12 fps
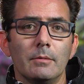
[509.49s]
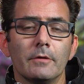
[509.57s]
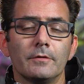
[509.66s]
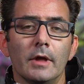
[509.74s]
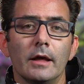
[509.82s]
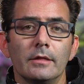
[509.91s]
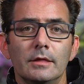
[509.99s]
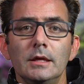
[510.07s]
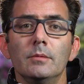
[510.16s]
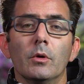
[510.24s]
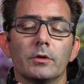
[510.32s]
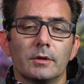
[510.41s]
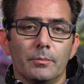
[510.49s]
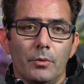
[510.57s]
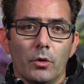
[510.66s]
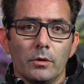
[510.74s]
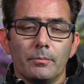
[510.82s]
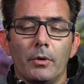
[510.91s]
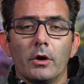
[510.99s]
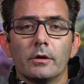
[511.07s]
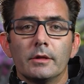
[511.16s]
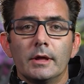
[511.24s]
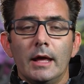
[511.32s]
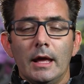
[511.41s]
if not the most important part
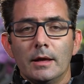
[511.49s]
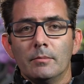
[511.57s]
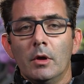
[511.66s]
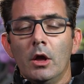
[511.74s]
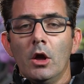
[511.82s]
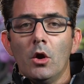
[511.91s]
of the game,